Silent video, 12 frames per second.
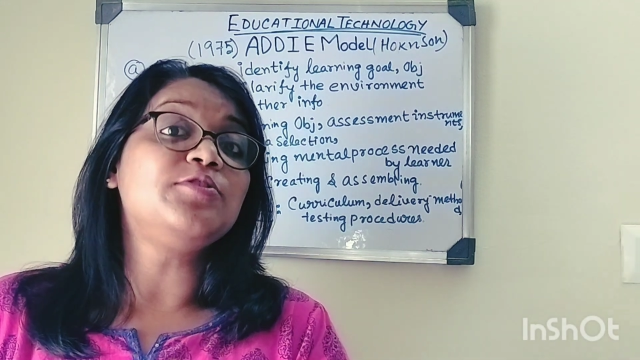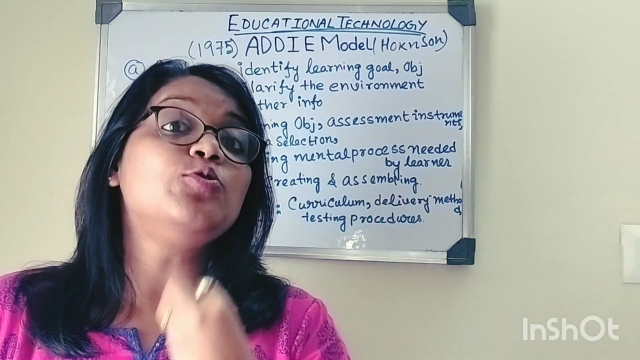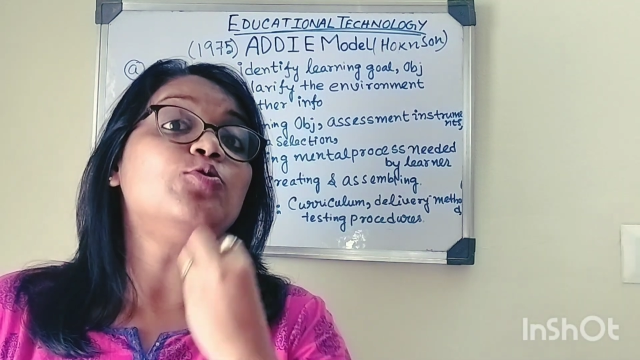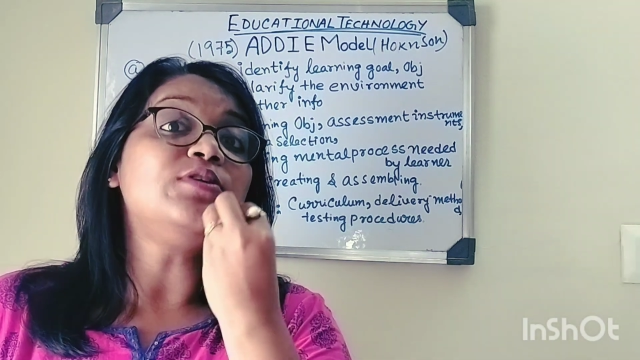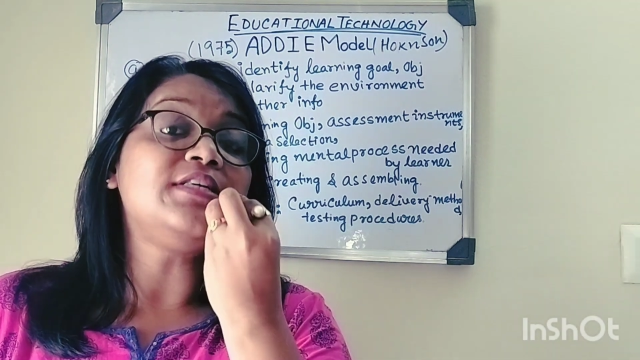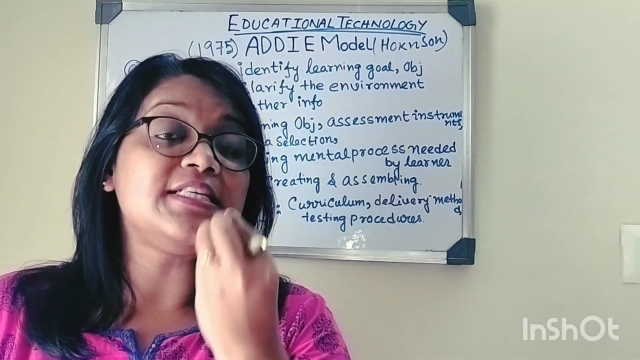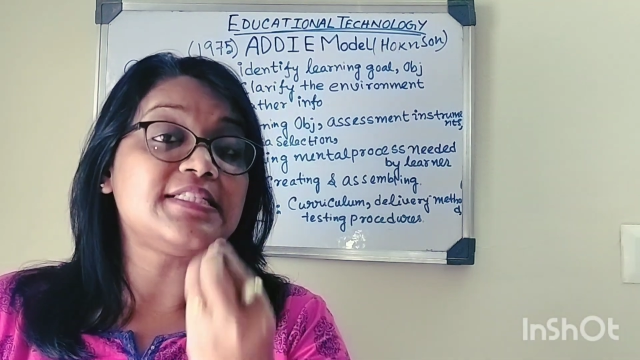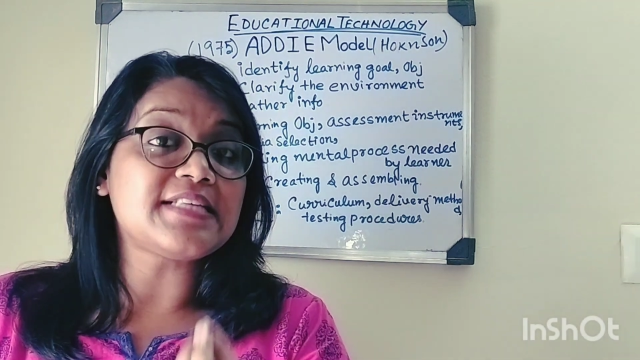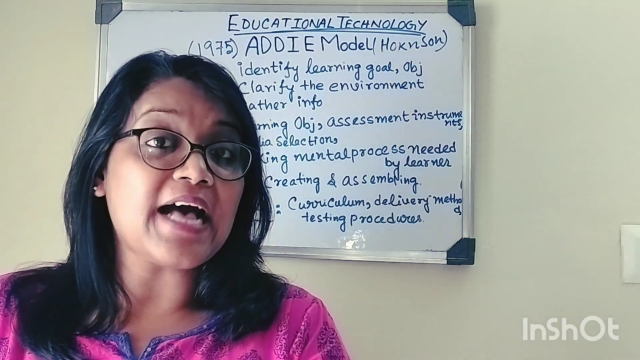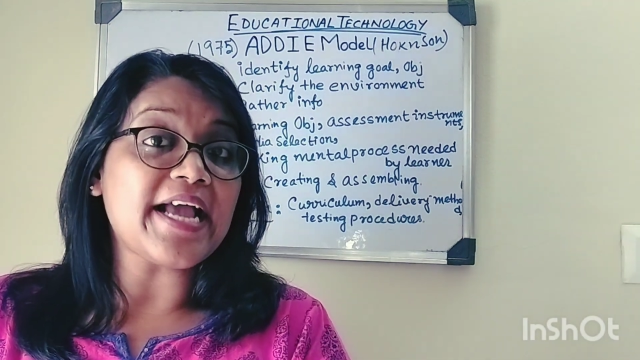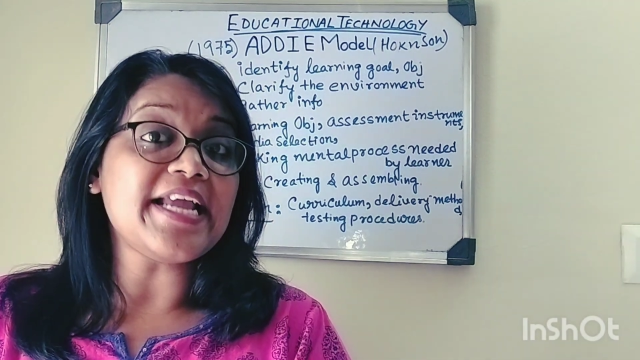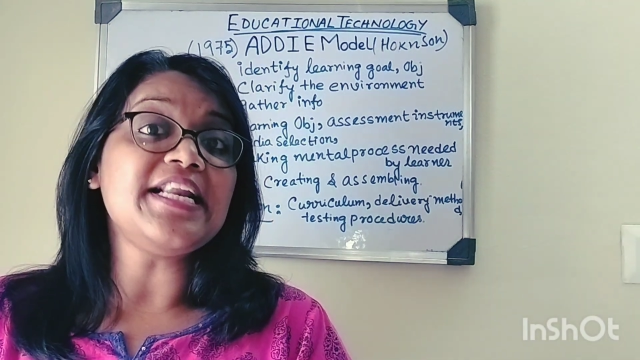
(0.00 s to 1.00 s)
to
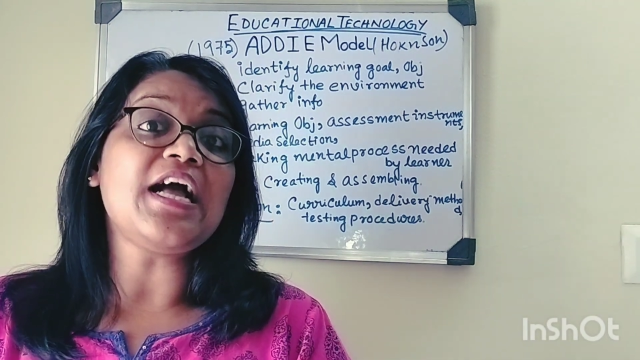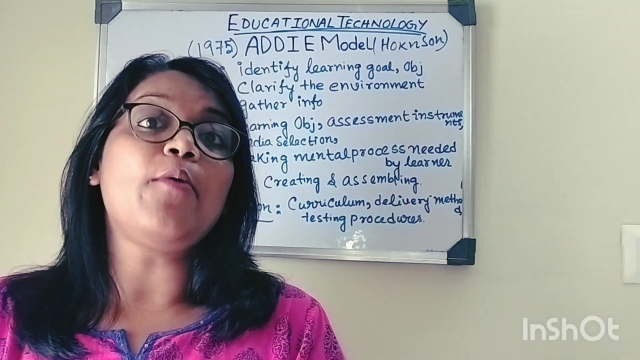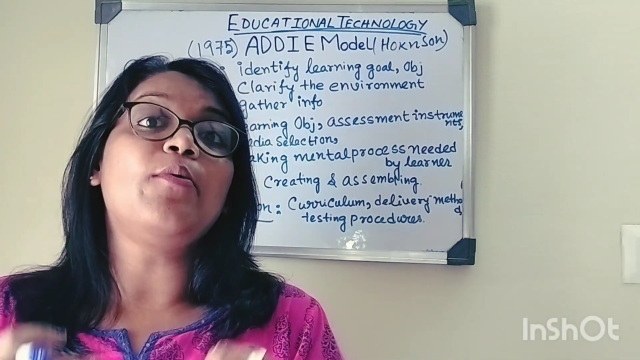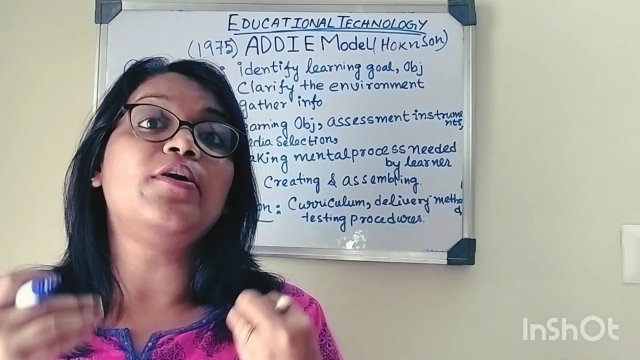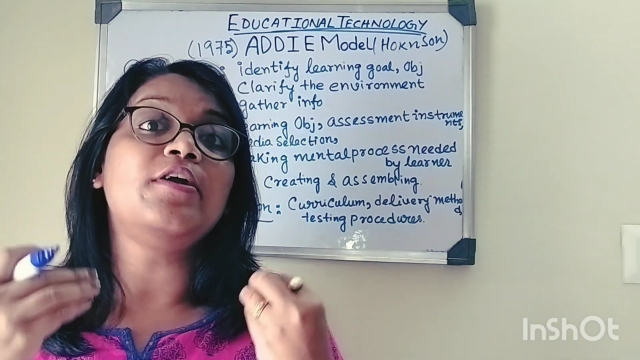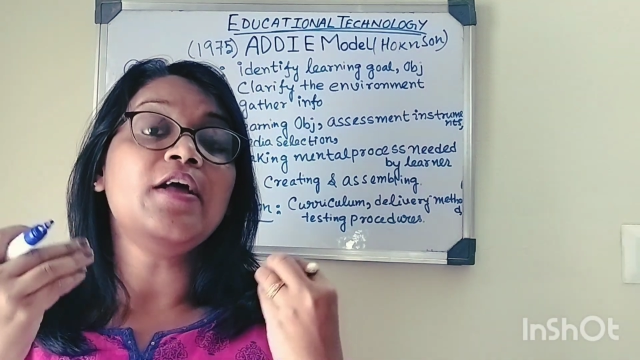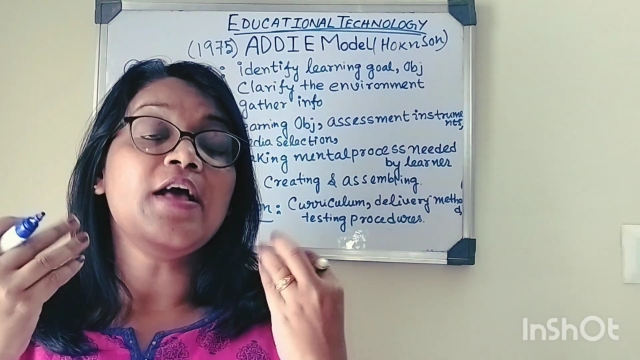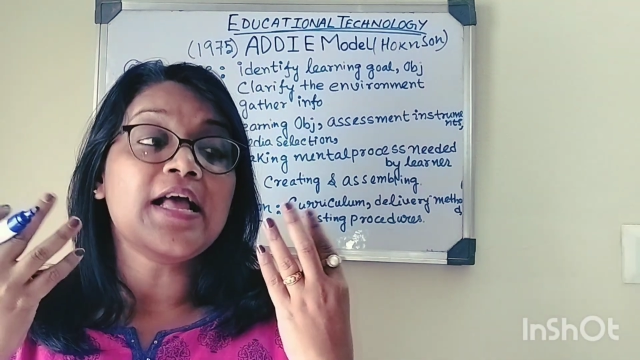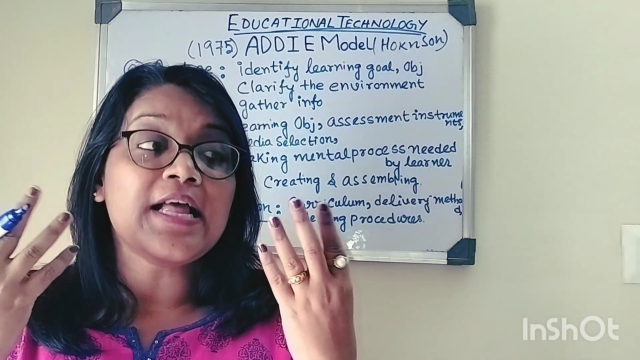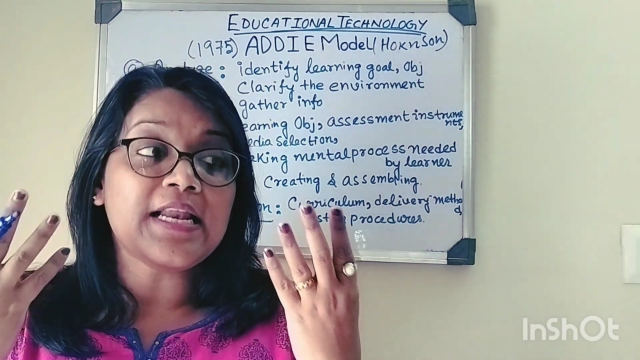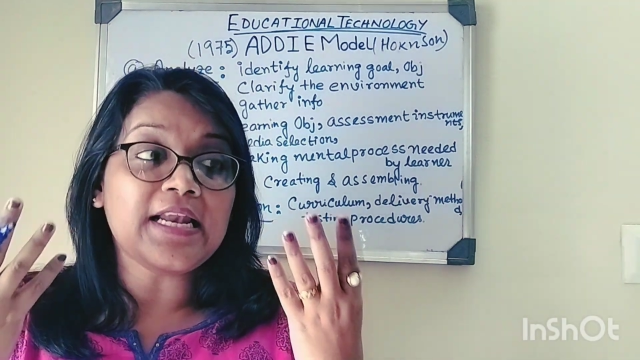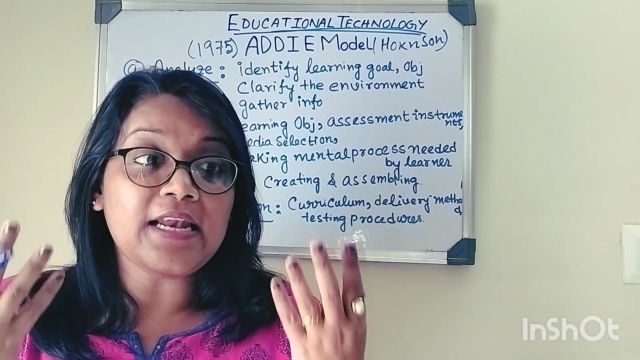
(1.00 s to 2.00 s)
design our
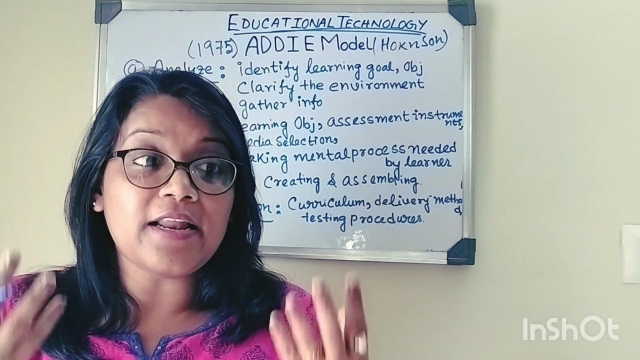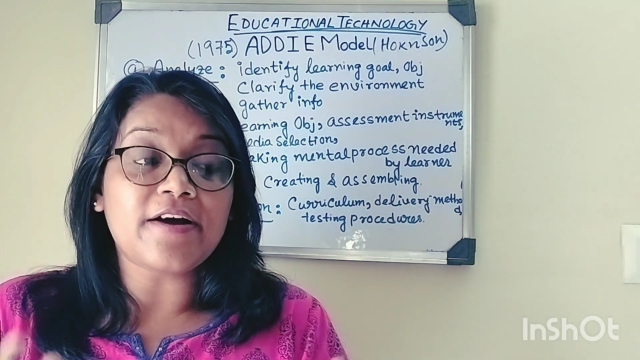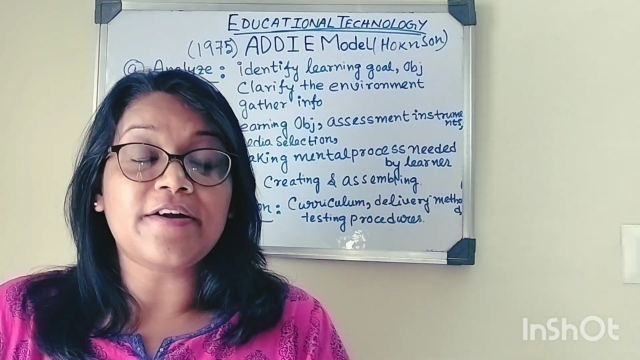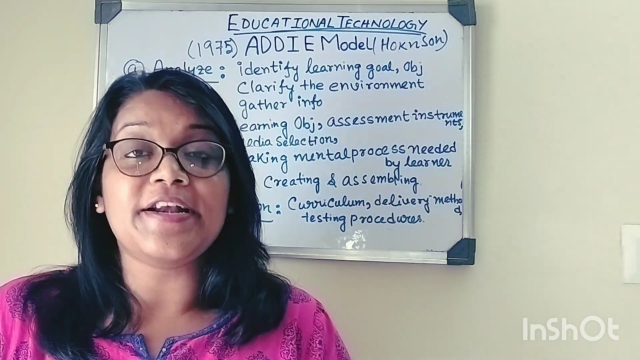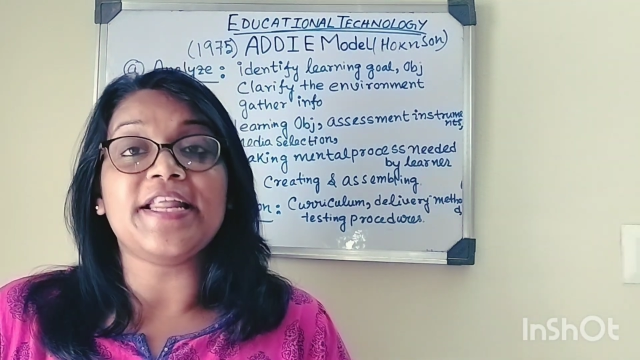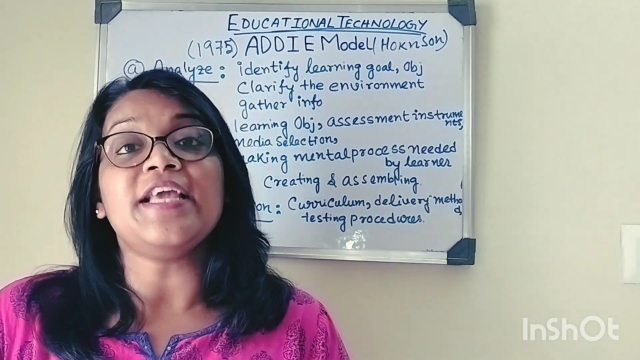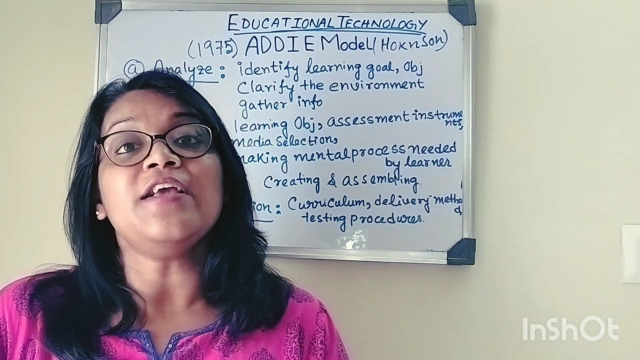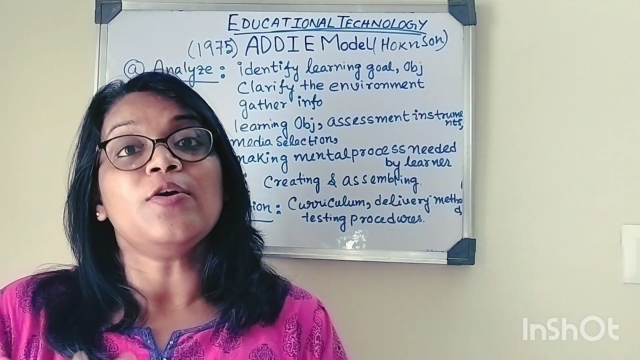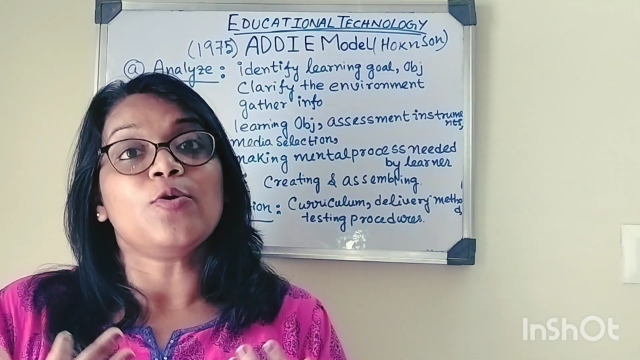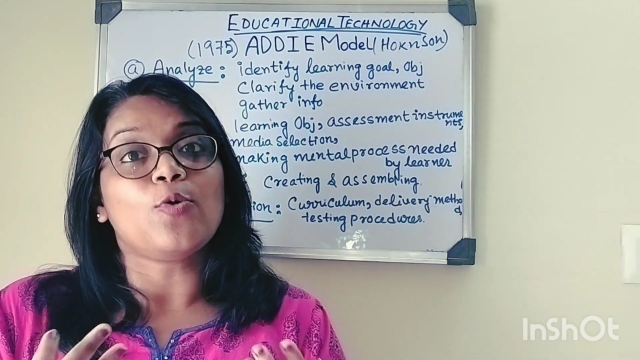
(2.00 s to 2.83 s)
learning